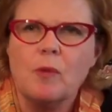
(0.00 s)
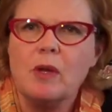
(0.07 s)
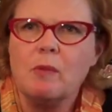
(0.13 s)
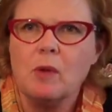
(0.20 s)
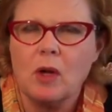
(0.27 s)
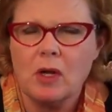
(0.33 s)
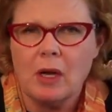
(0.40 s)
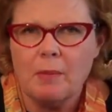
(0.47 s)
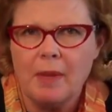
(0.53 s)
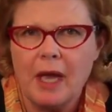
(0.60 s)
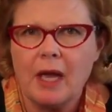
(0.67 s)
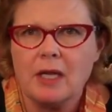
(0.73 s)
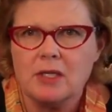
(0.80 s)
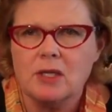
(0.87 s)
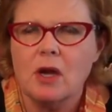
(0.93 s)
we will come
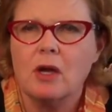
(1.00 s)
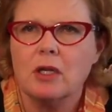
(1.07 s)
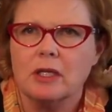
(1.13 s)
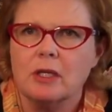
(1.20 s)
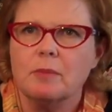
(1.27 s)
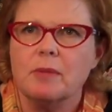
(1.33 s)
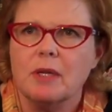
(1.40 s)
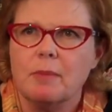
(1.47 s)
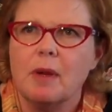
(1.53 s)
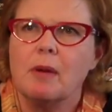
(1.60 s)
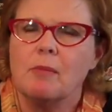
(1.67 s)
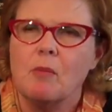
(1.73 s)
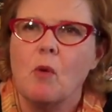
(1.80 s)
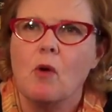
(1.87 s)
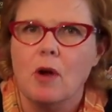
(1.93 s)
back and talk a little bit
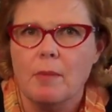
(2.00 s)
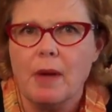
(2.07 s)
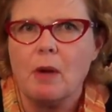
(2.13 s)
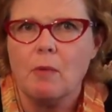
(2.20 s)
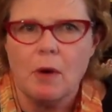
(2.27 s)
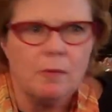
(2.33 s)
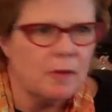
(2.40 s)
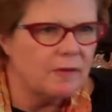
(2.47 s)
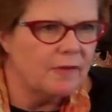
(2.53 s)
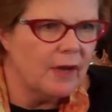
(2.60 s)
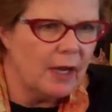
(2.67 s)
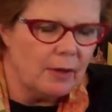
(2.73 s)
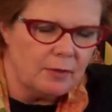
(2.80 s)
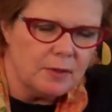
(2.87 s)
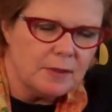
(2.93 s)
more about what we
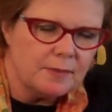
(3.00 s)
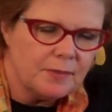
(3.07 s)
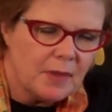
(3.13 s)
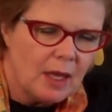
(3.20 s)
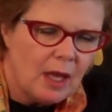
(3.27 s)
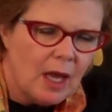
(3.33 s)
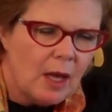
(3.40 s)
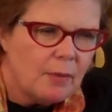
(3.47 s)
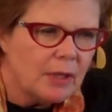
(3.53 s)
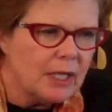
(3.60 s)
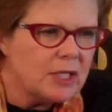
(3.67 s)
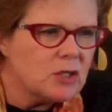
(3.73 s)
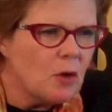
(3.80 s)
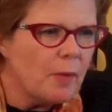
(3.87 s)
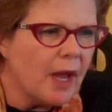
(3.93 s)
found. But
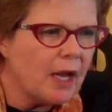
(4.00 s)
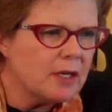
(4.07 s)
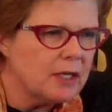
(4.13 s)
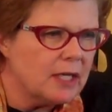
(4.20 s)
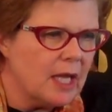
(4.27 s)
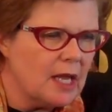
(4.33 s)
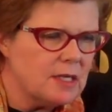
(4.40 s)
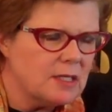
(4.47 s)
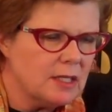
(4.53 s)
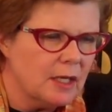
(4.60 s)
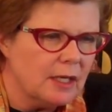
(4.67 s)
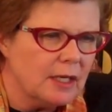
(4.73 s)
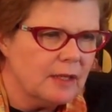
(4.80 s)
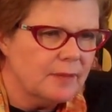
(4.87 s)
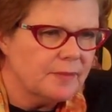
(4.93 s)
let's go back to the ACE
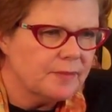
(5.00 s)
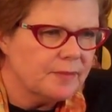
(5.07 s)
study.